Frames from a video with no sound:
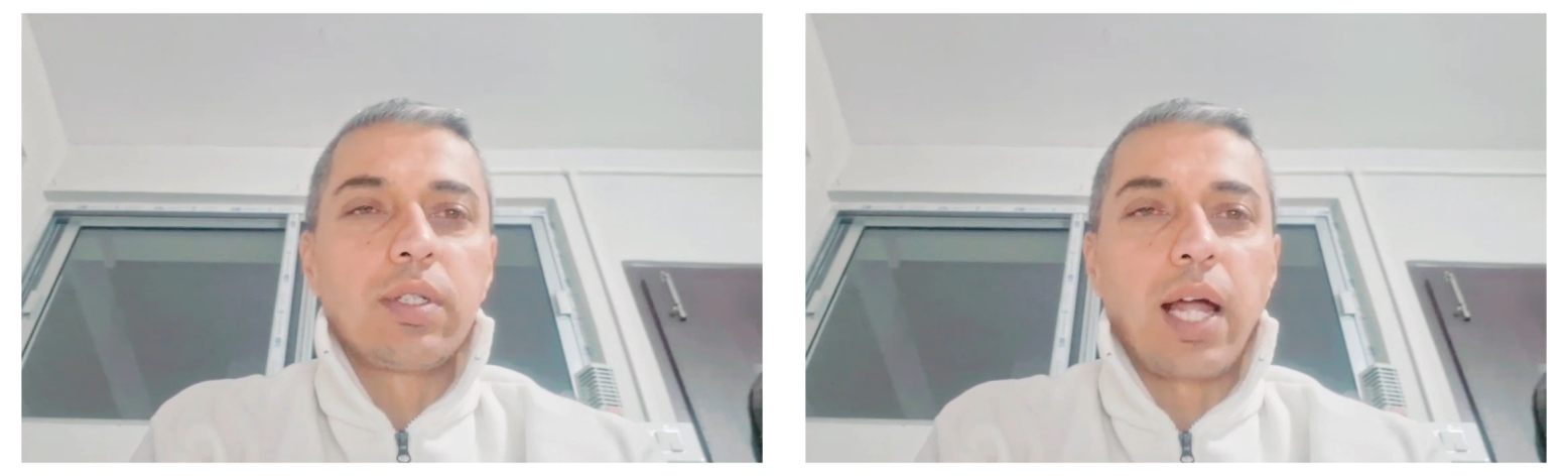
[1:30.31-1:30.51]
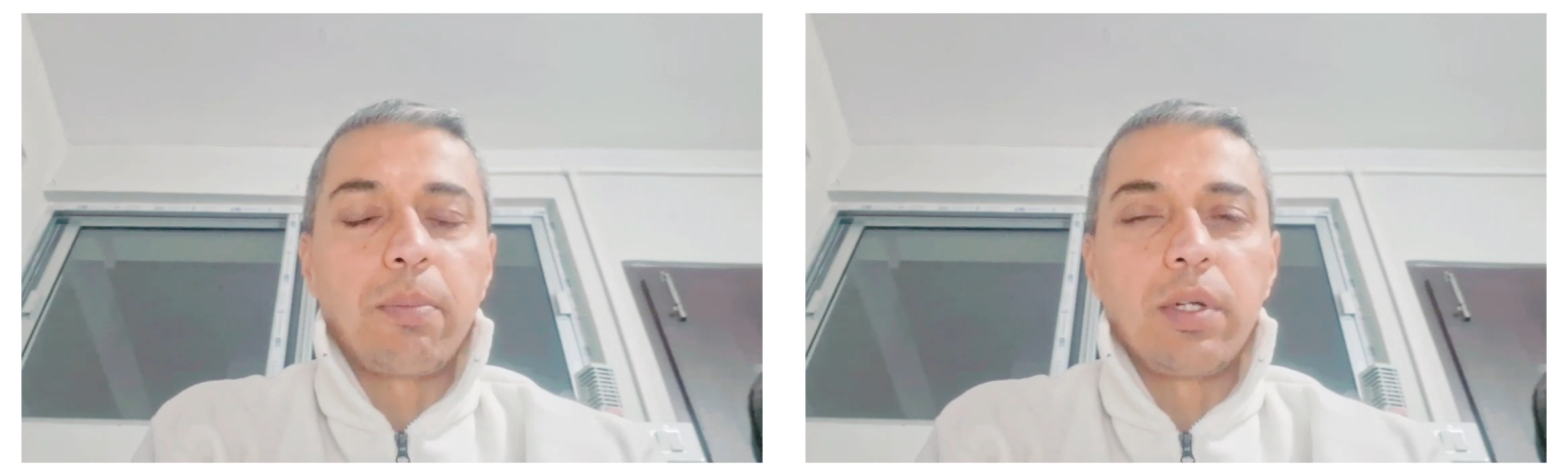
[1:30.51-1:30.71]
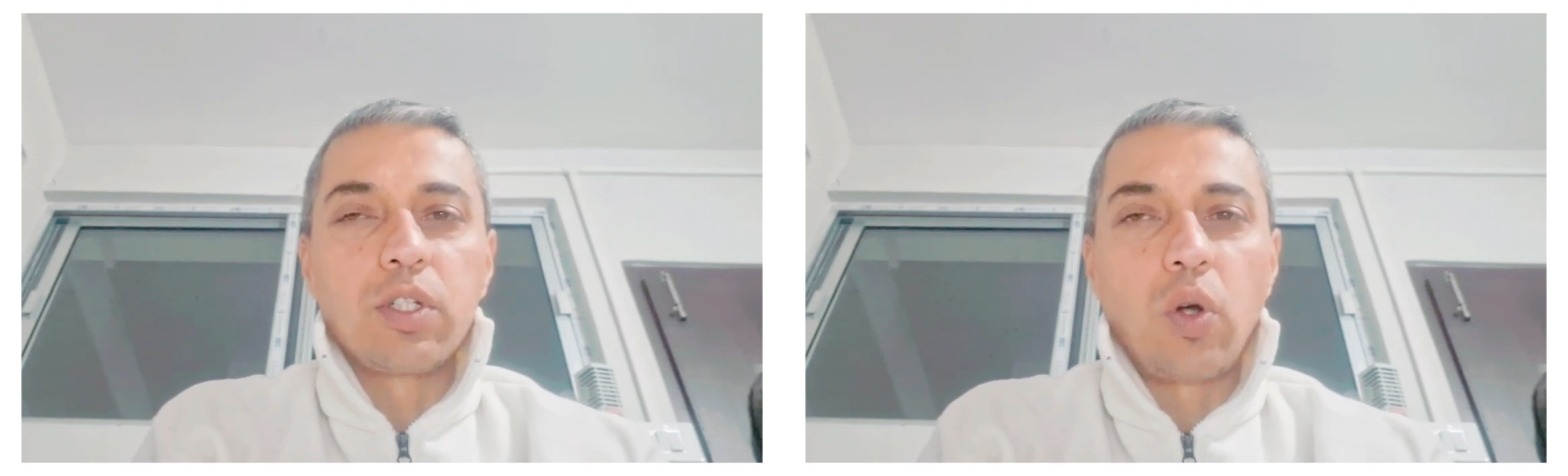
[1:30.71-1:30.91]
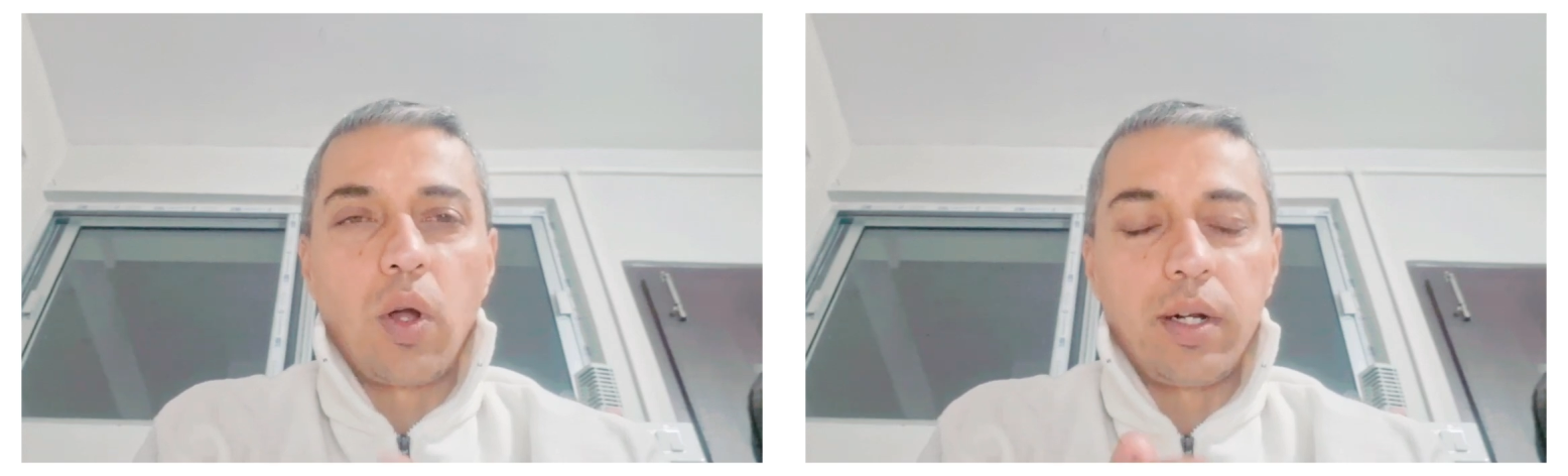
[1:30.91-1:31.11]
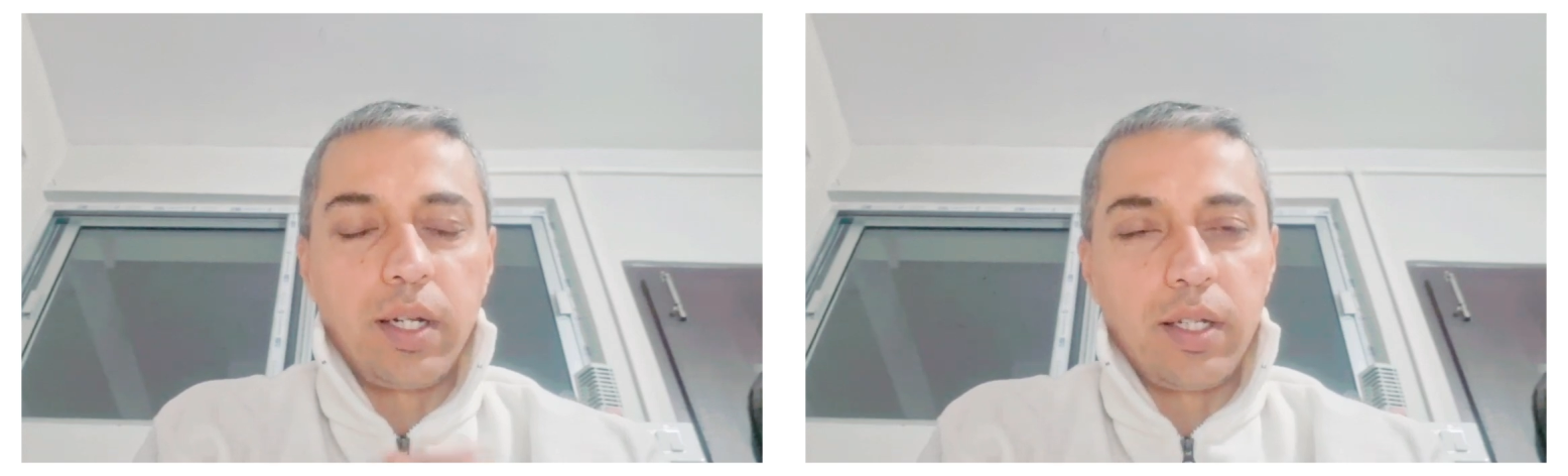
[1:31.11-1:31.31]
That means
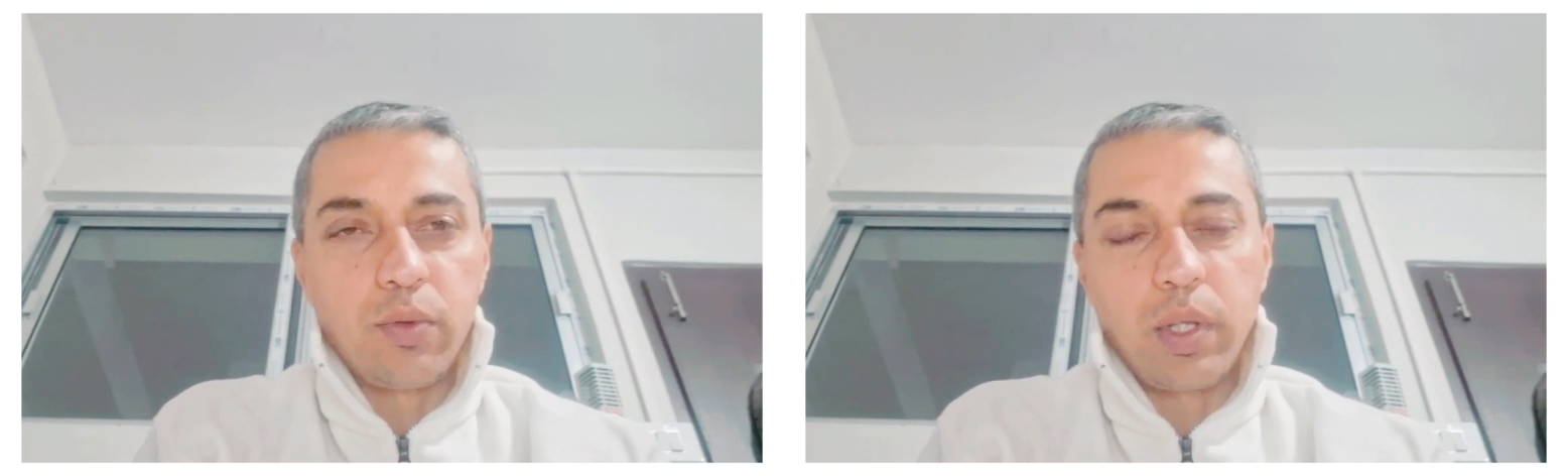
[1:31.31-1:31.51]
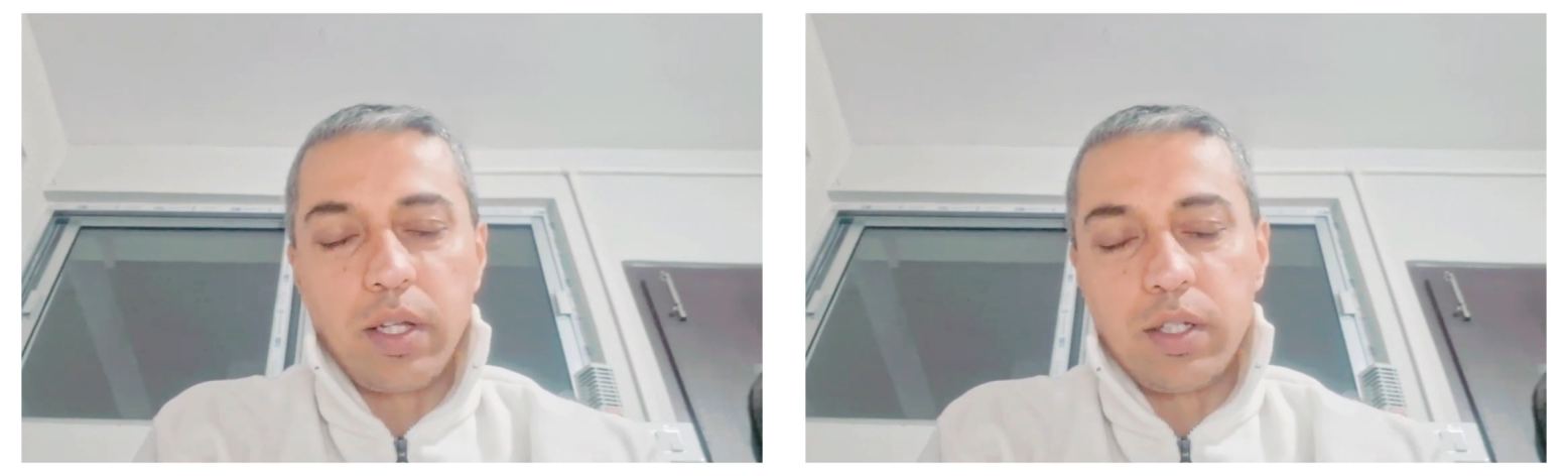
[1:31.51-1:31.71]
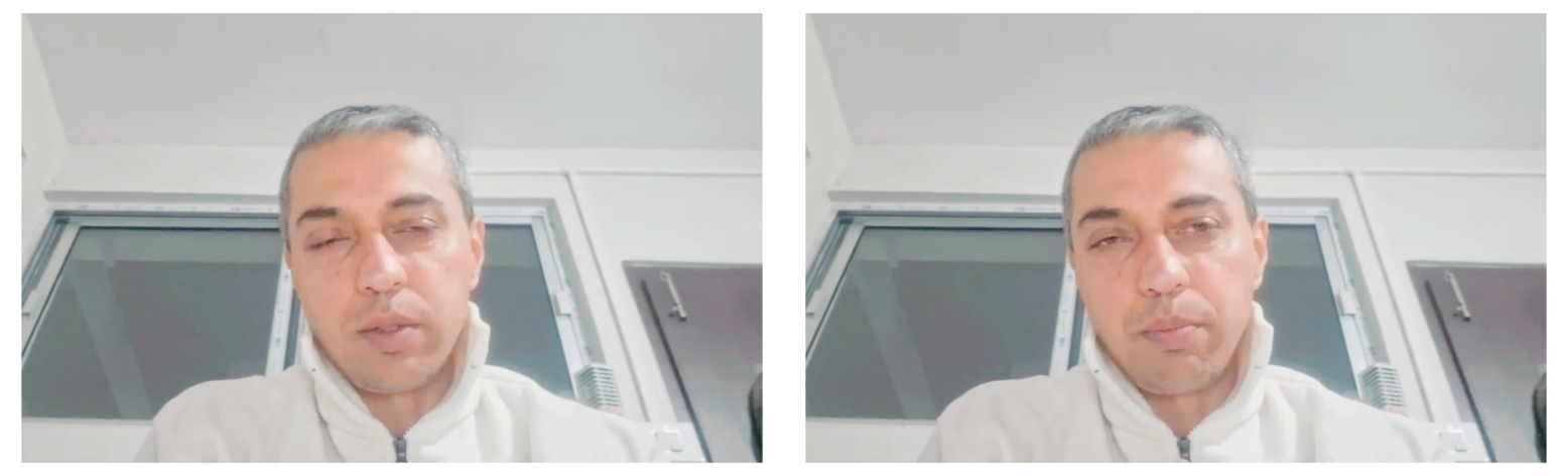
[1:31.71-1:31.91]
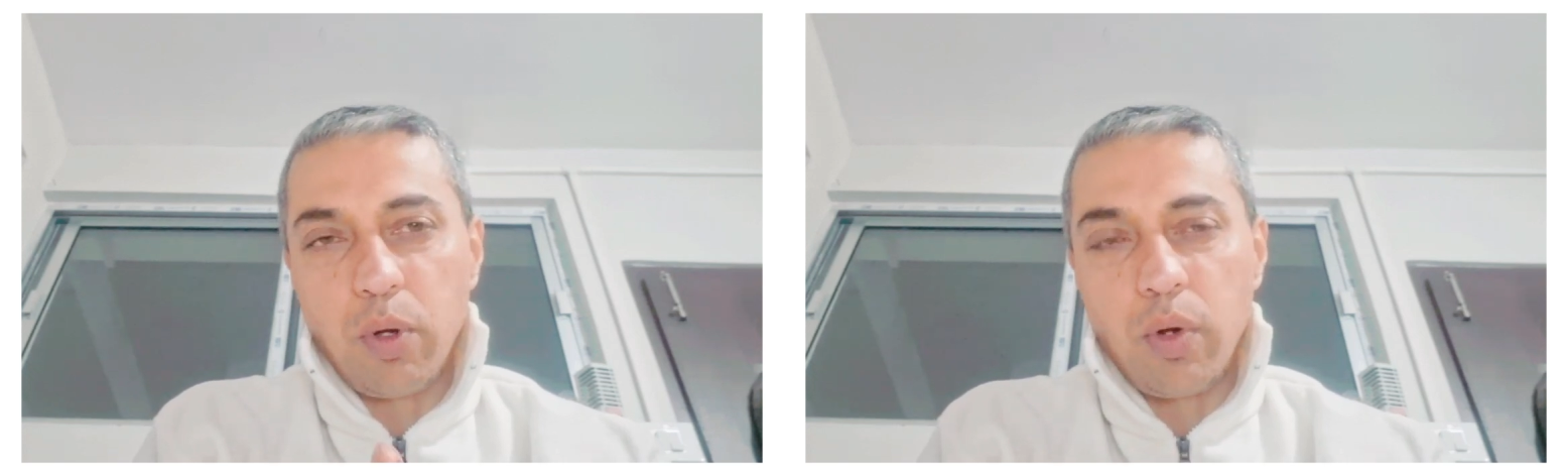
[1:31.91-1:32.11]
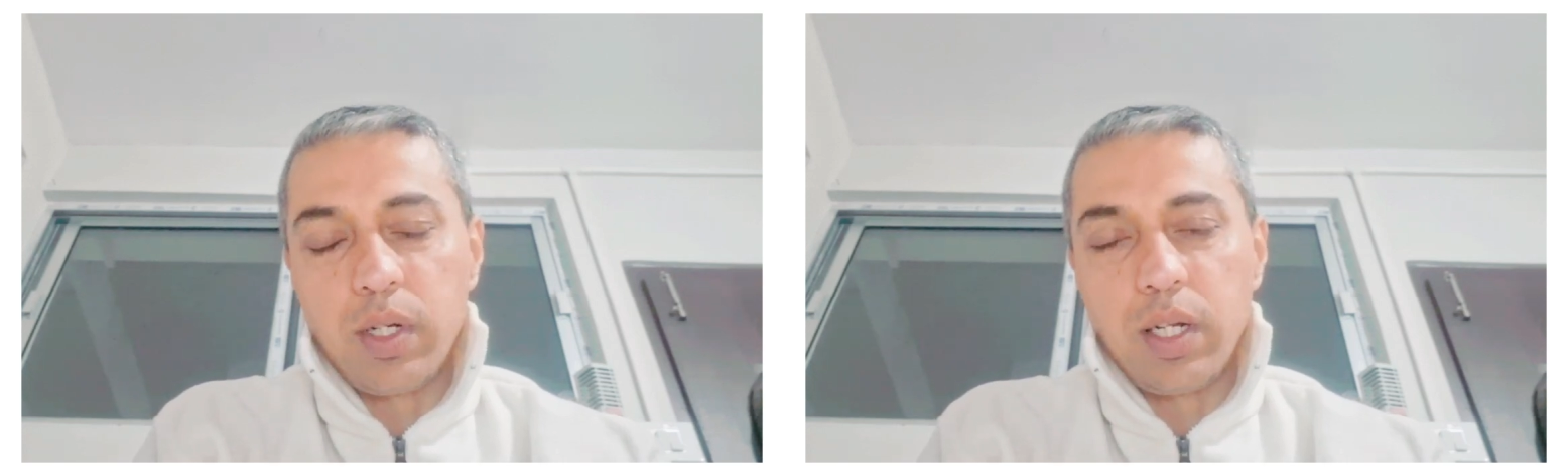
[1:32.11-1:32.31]
qualities, whether it's
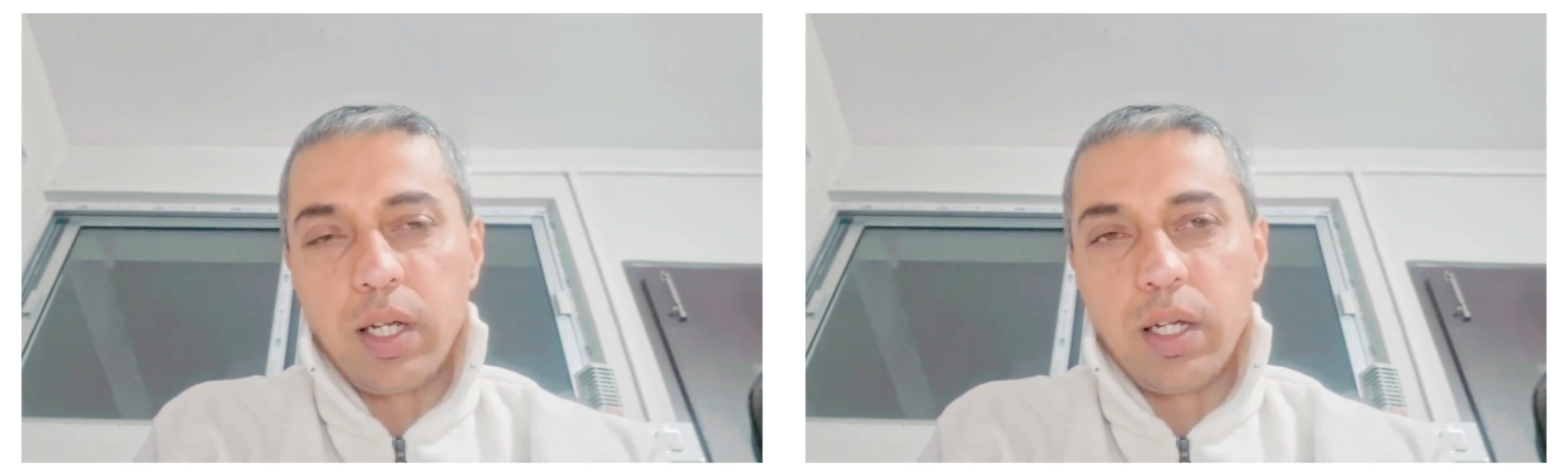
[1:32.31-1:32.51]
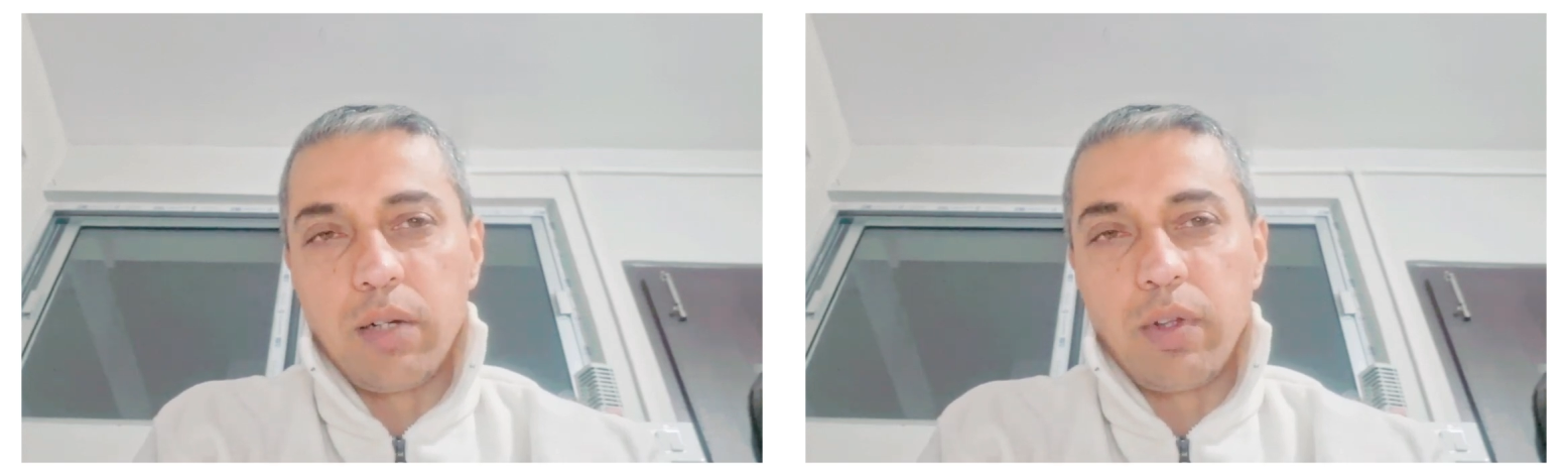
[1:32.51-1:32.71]
purity,